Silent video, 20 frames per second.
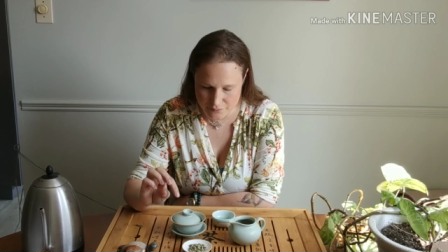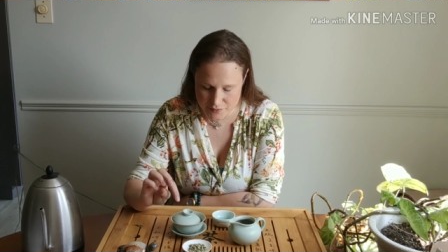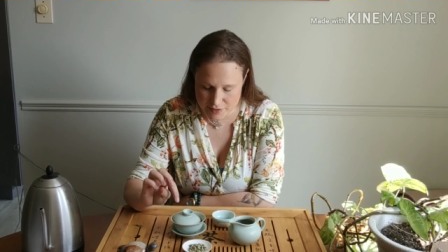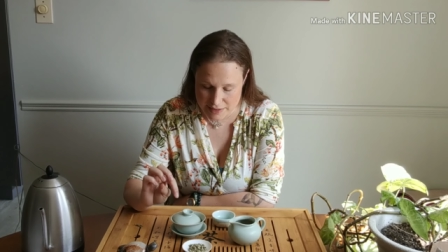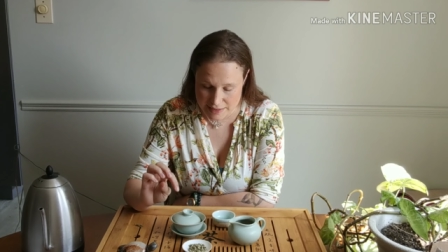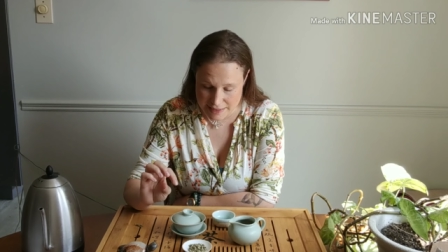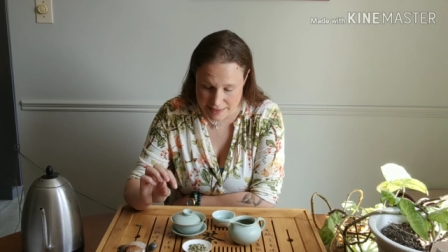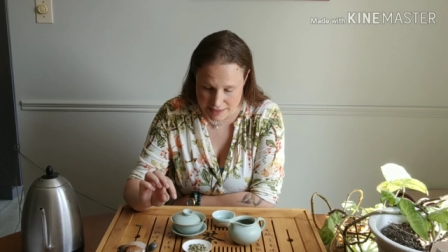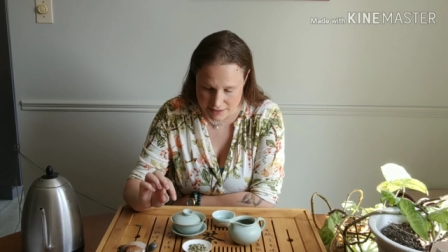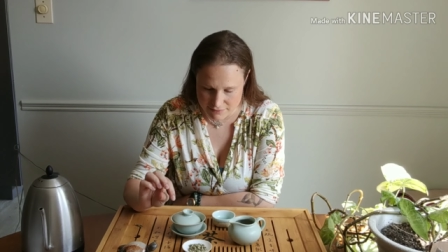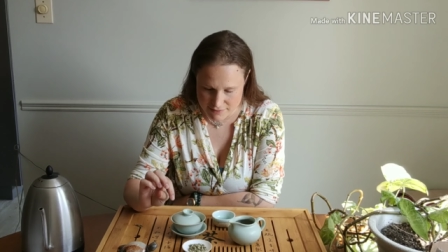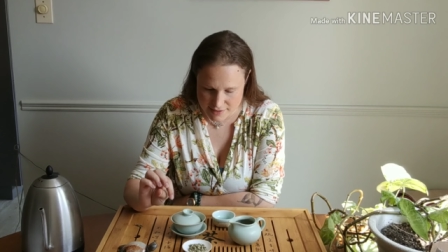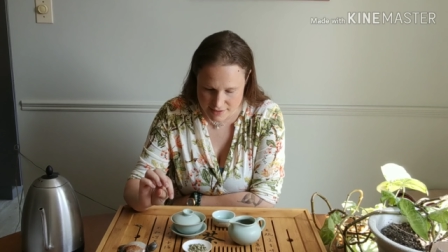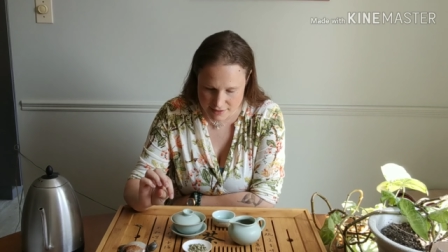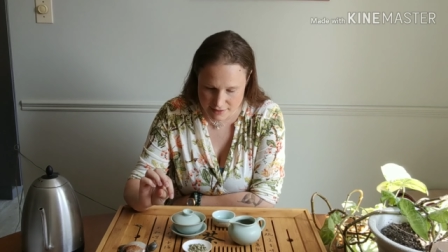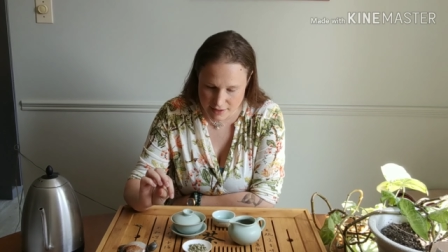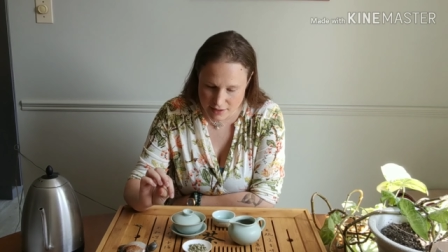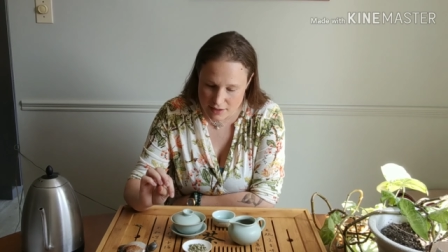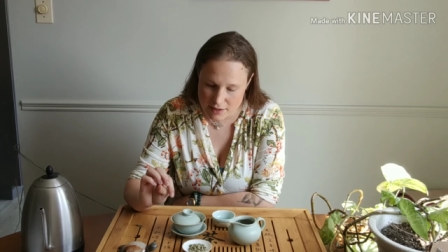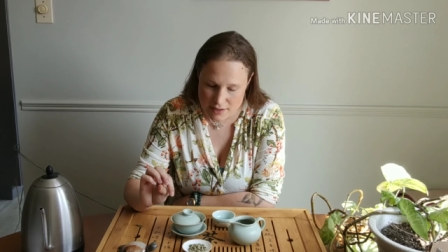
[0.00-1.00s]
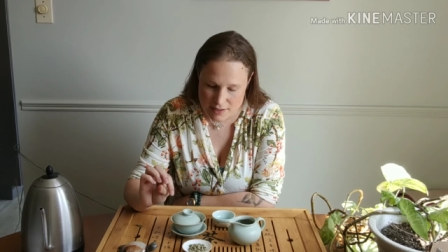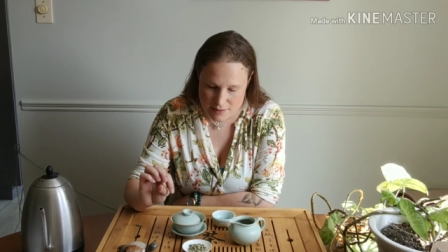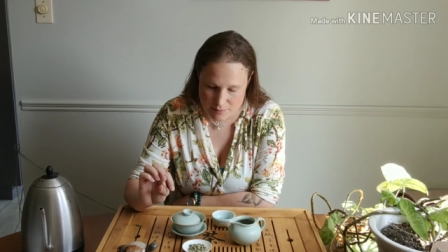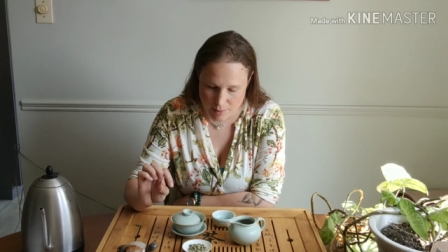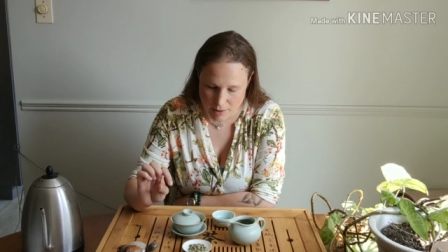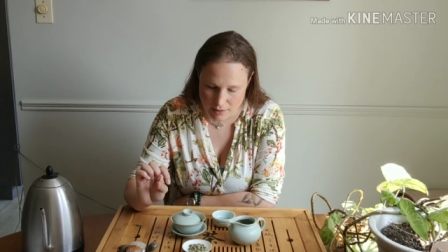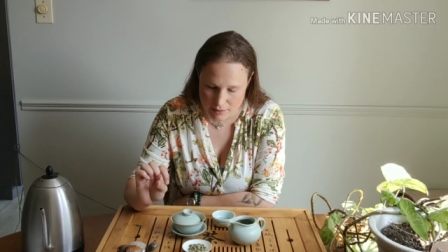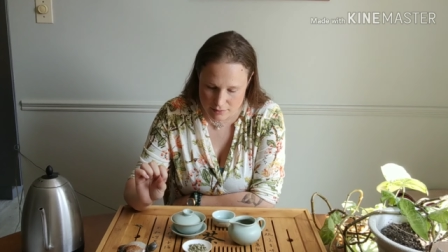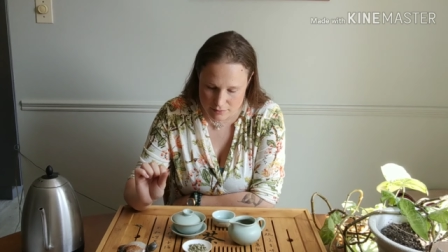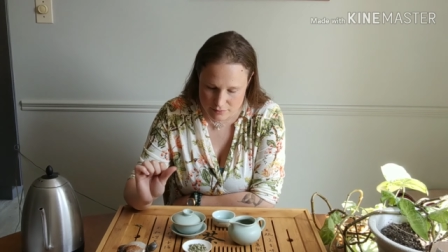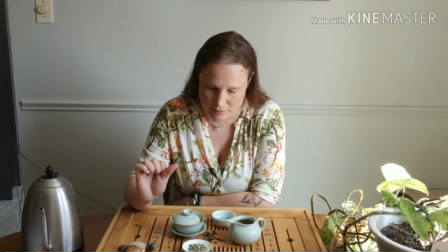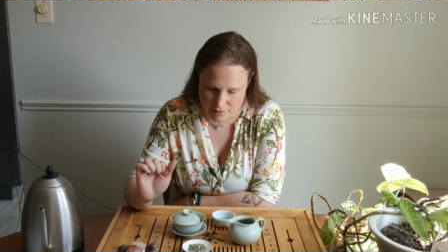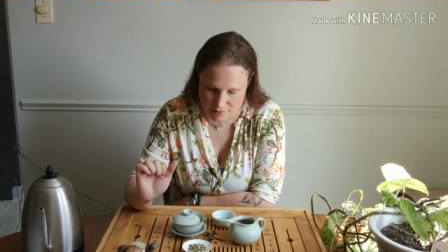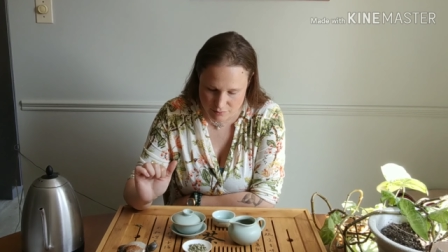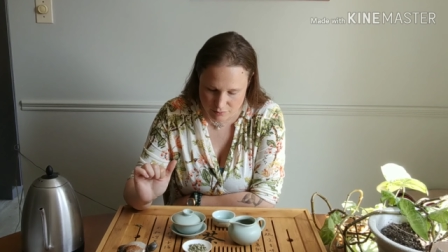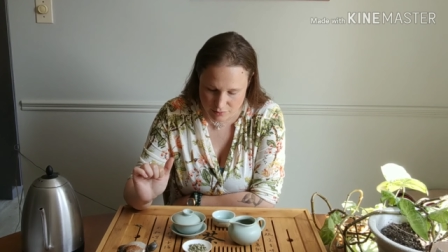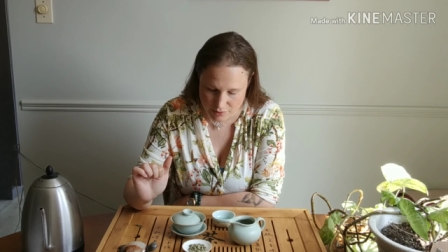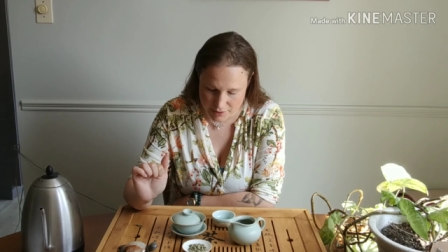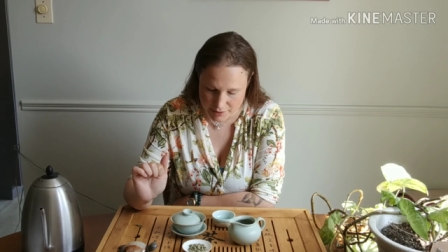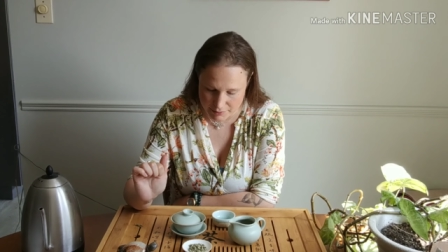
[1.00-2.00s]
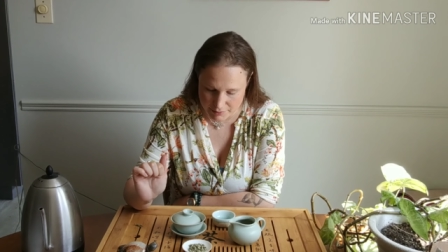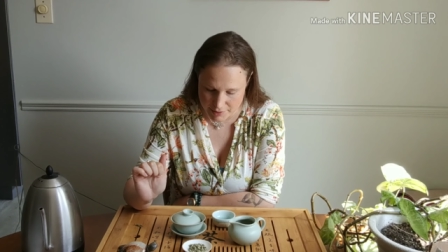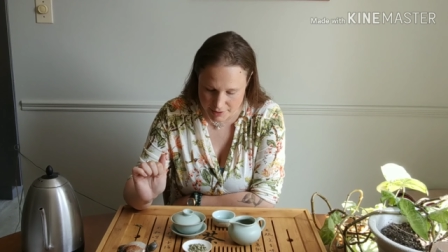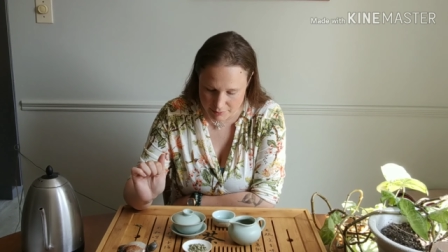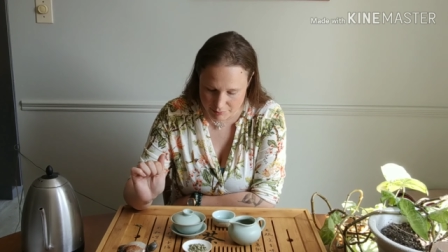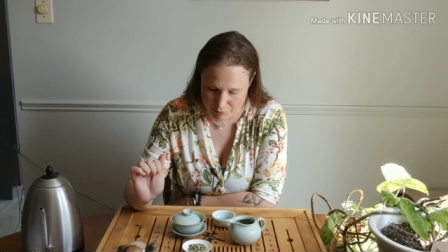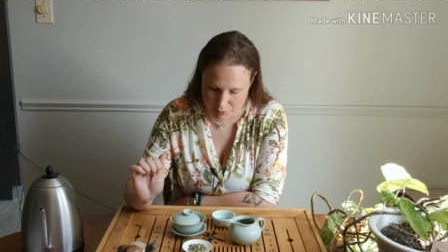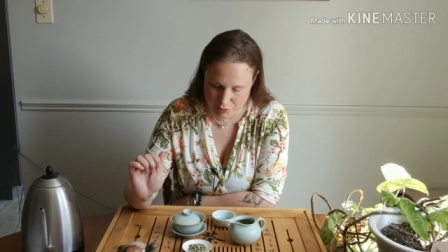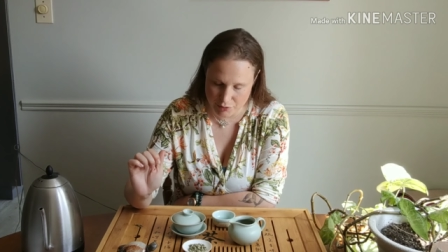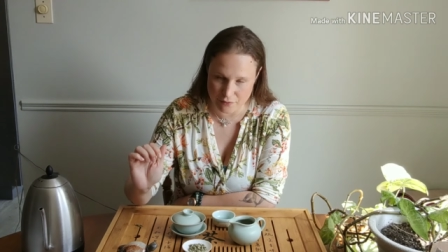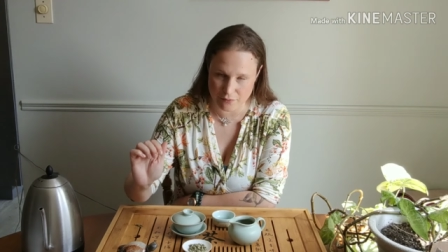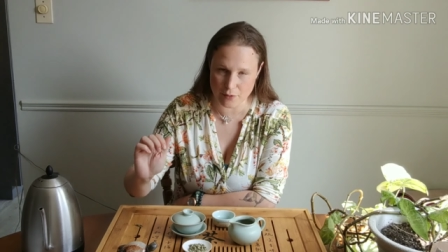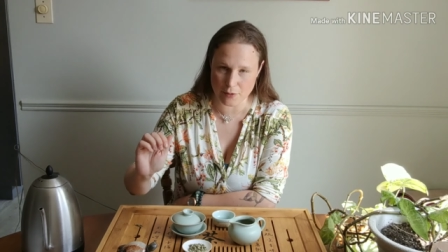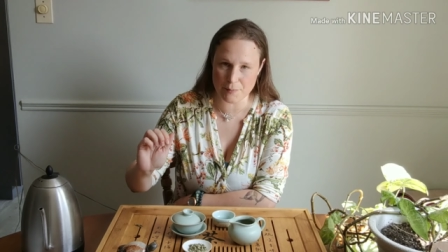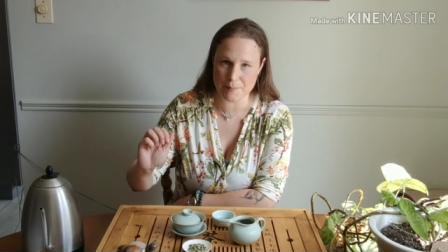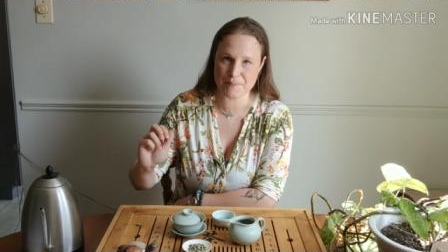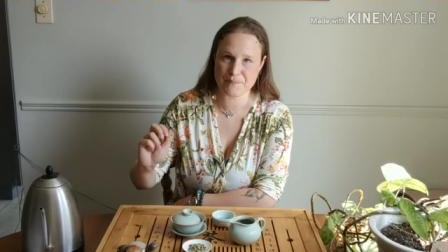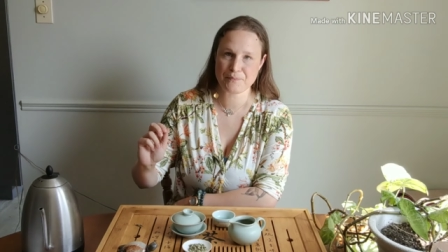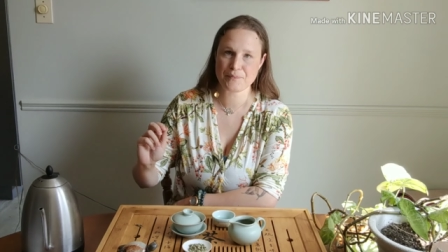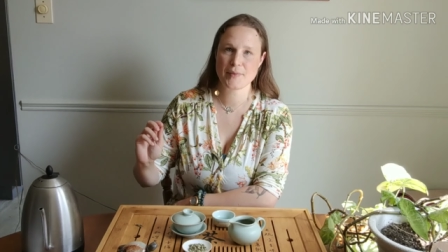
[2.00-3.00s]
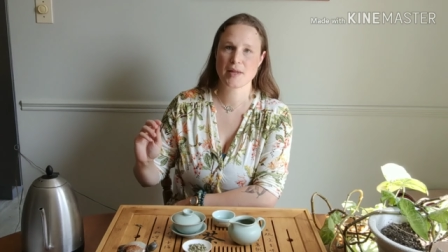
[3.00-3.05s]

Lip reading: leaves in there as well. It's really, really beautiful.